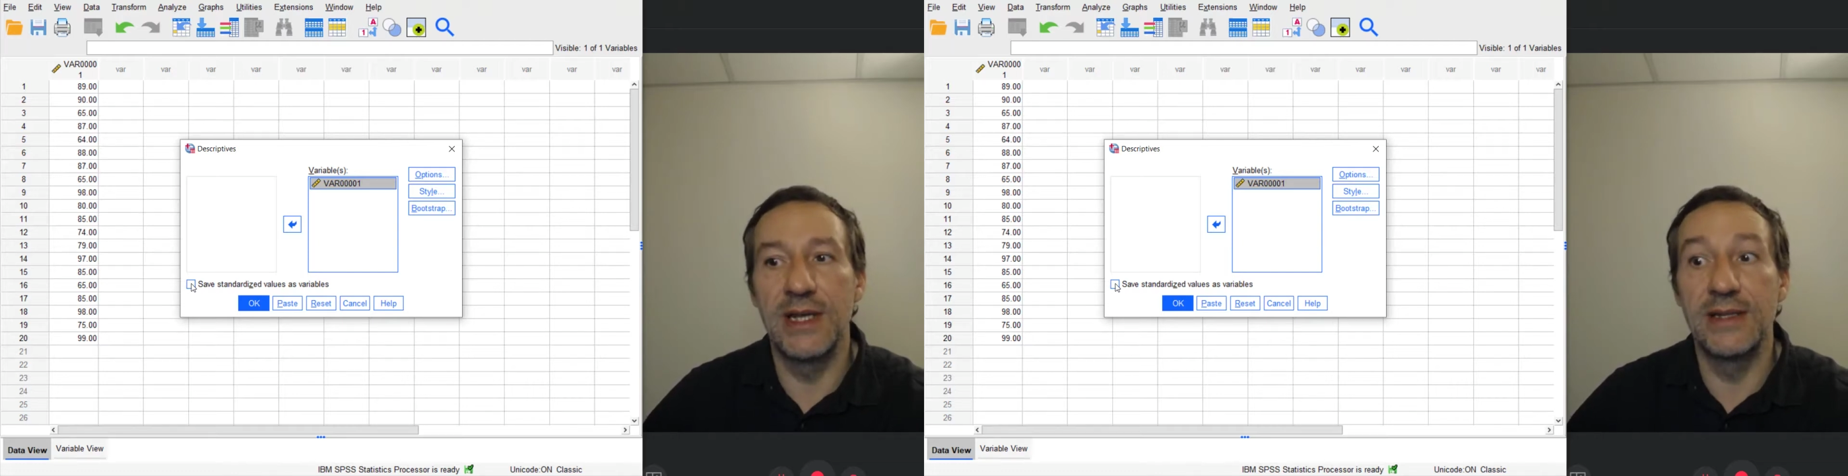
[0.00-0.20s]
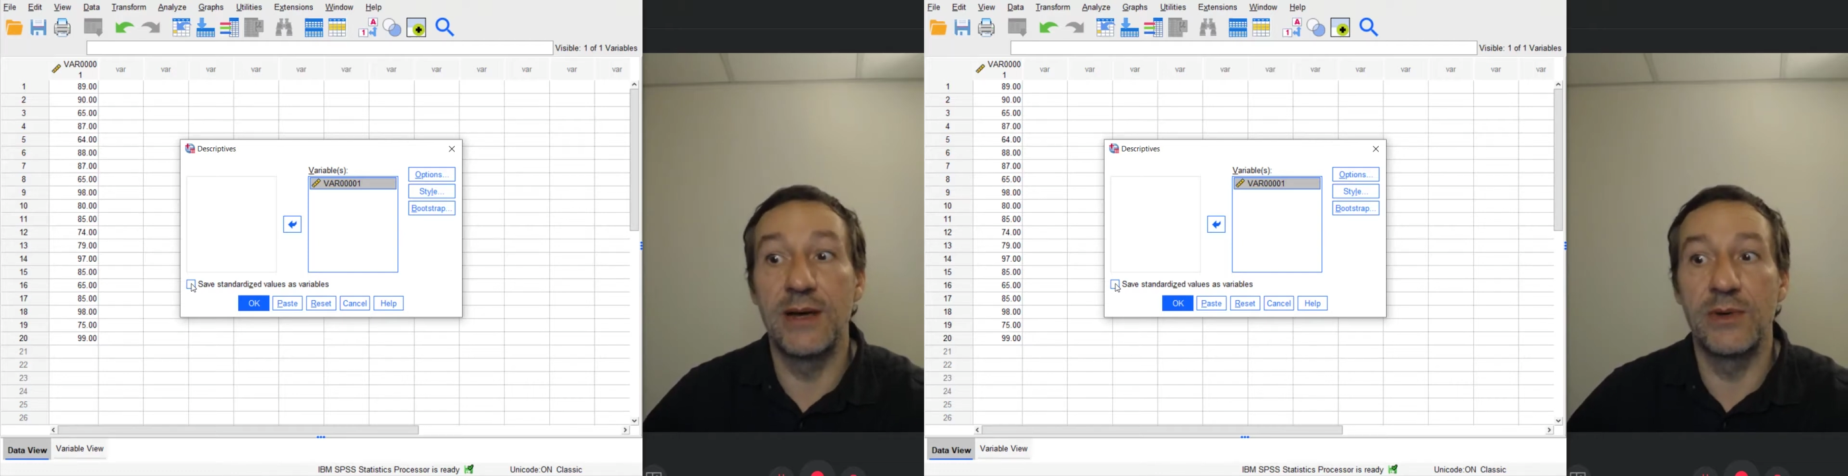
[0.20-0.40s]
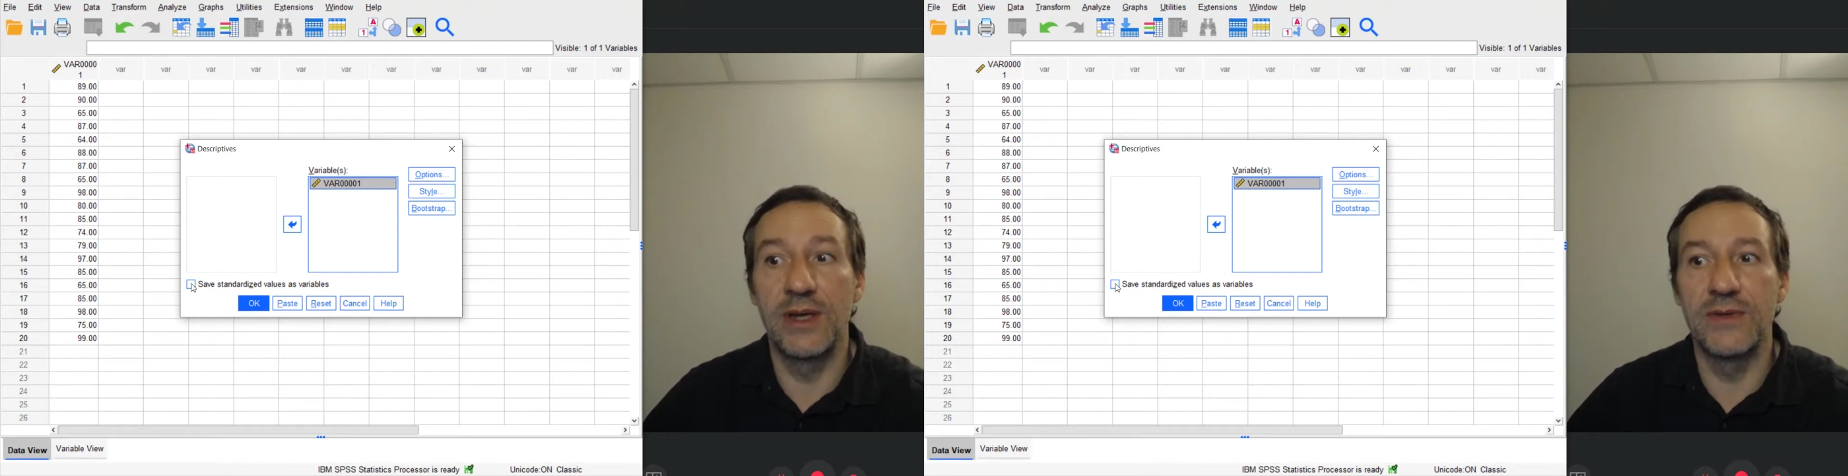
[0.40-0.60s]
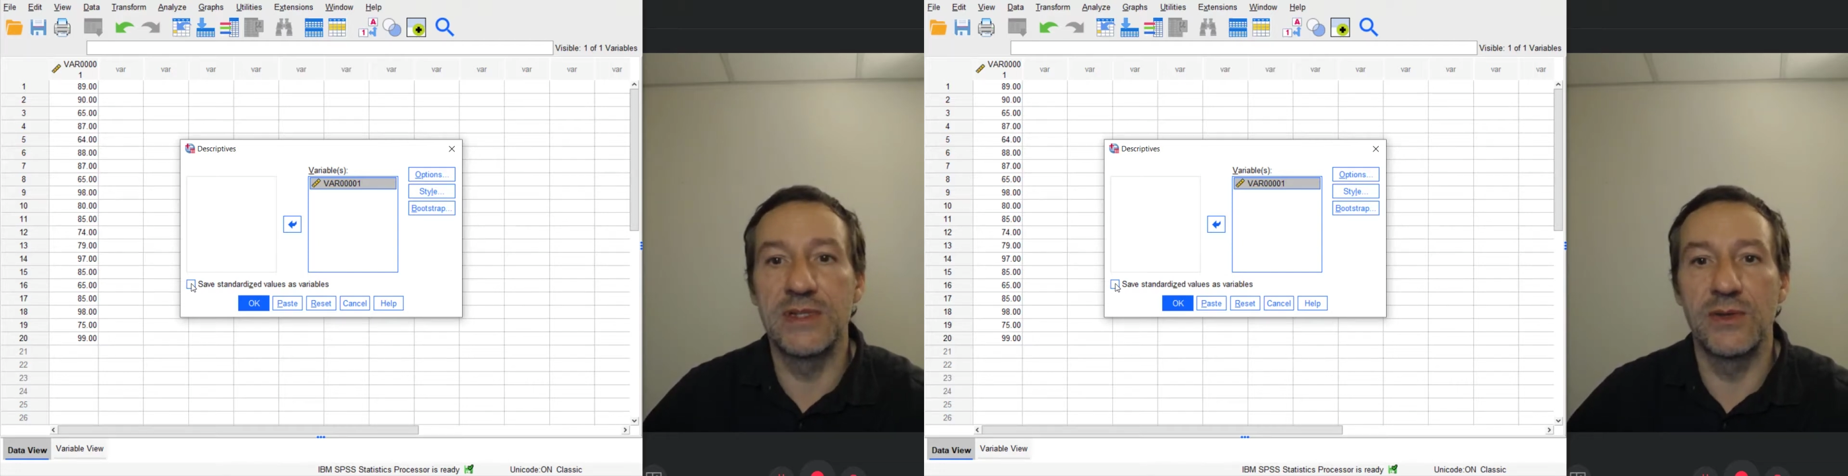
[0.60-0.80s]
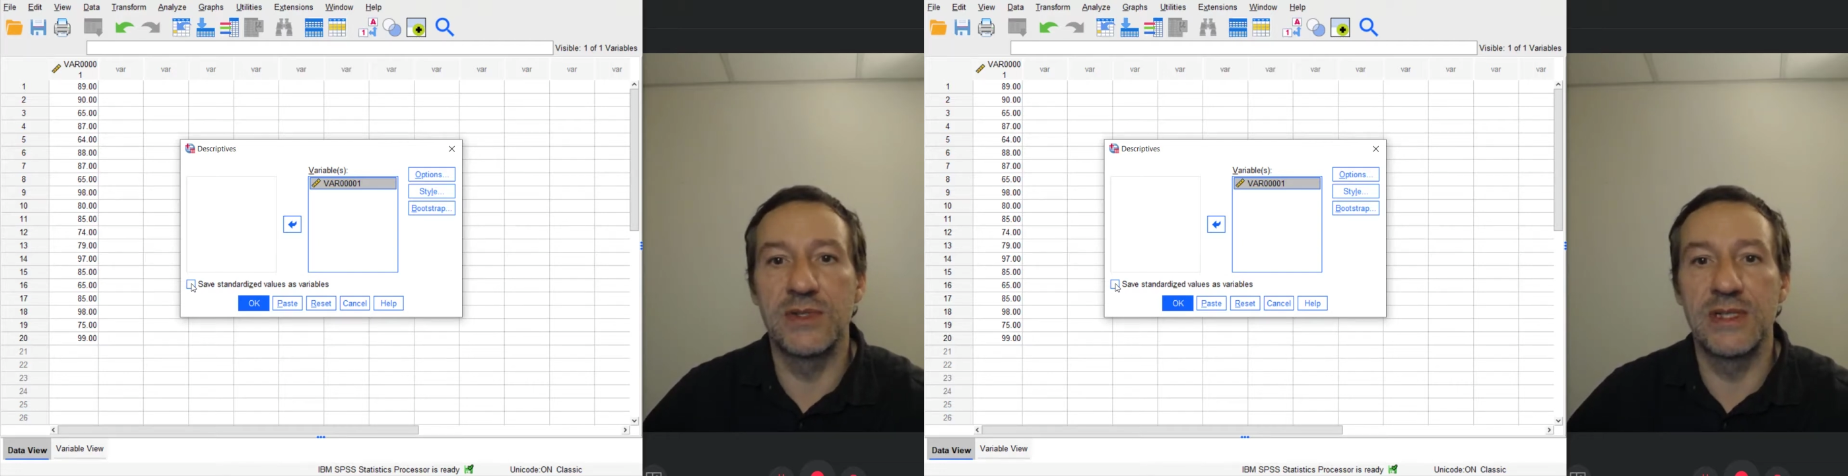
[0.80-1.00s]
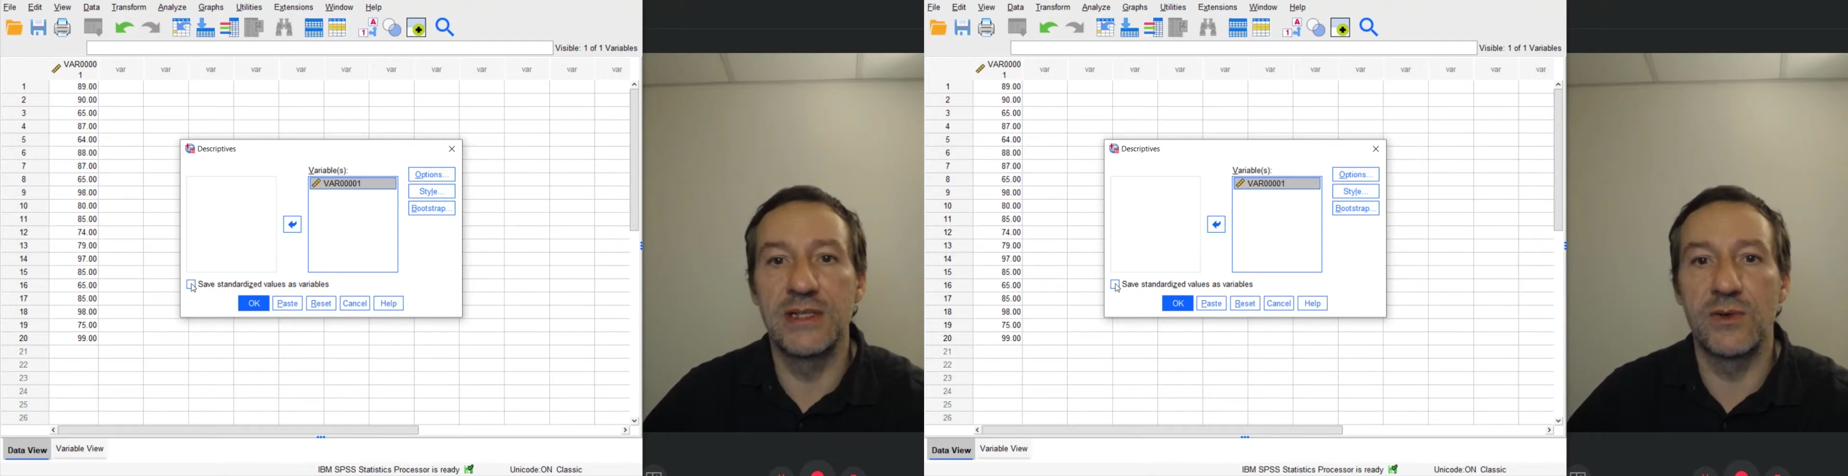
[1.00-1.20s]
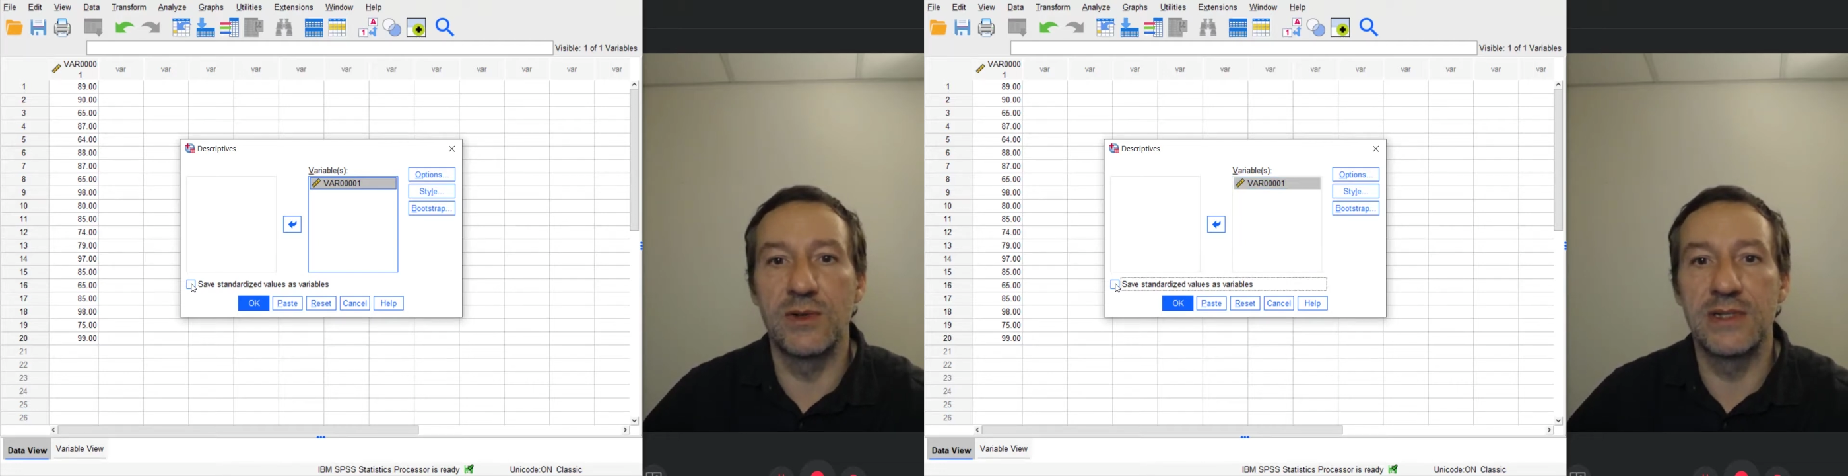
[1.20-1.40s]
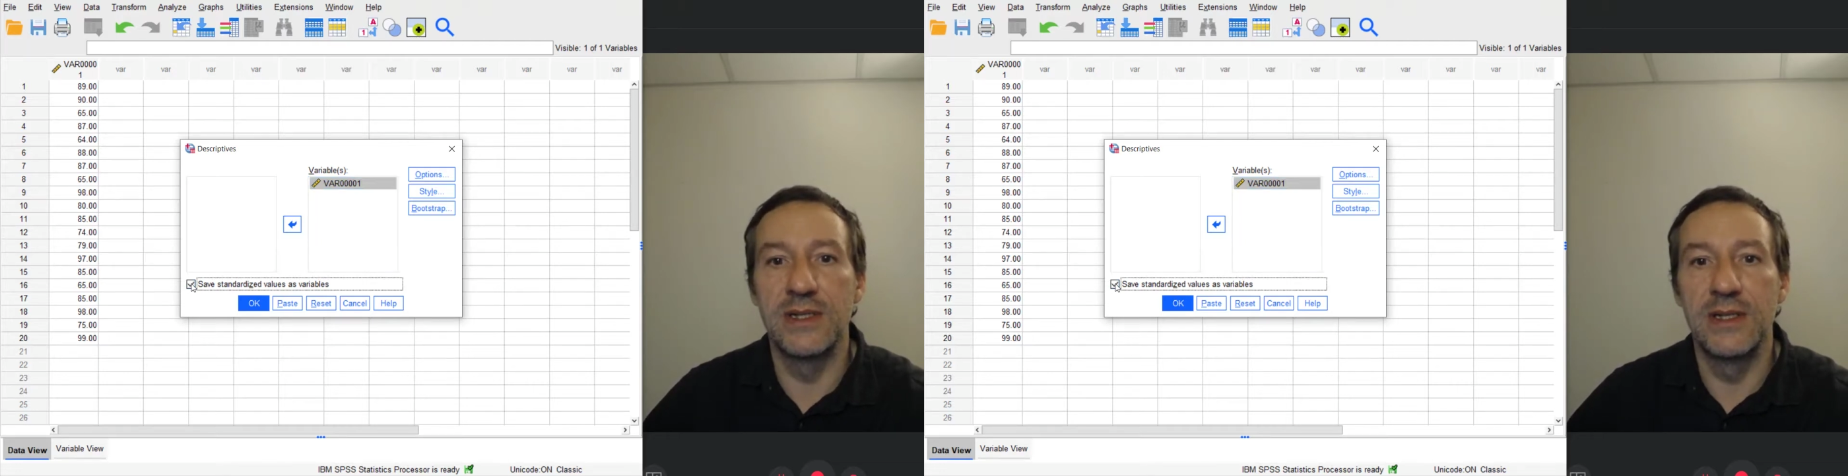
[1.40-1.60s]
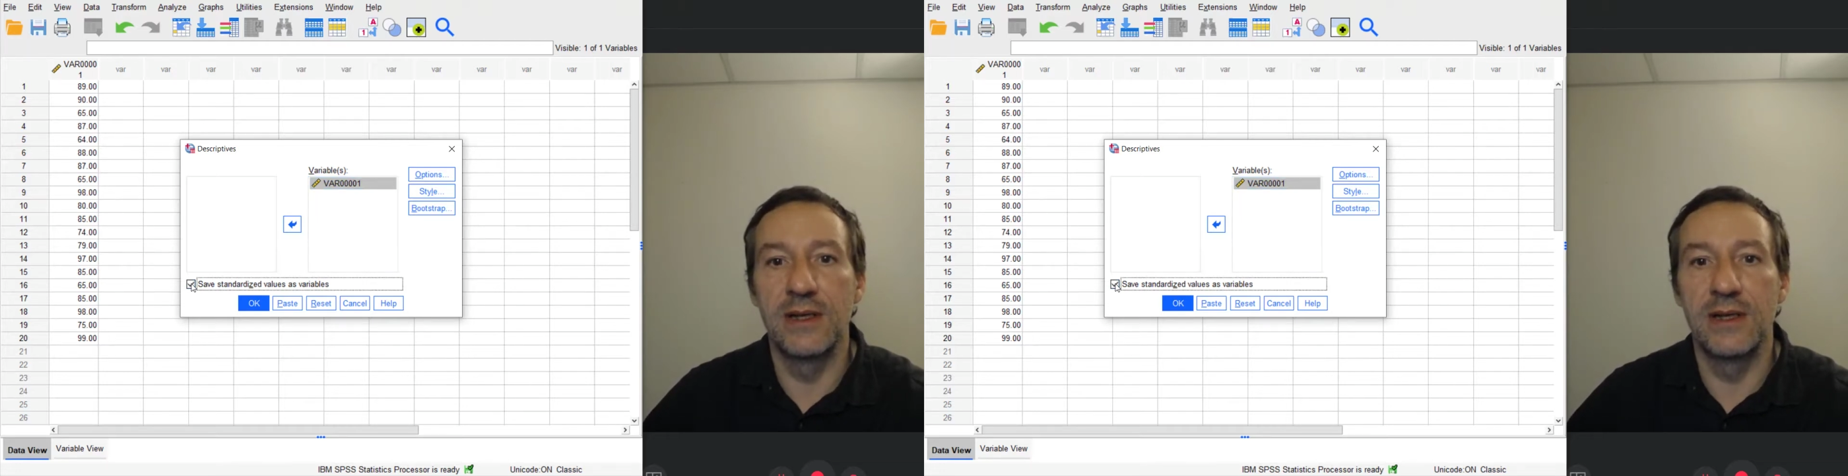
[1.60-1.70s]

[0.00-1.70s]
and that will give us those z-scores.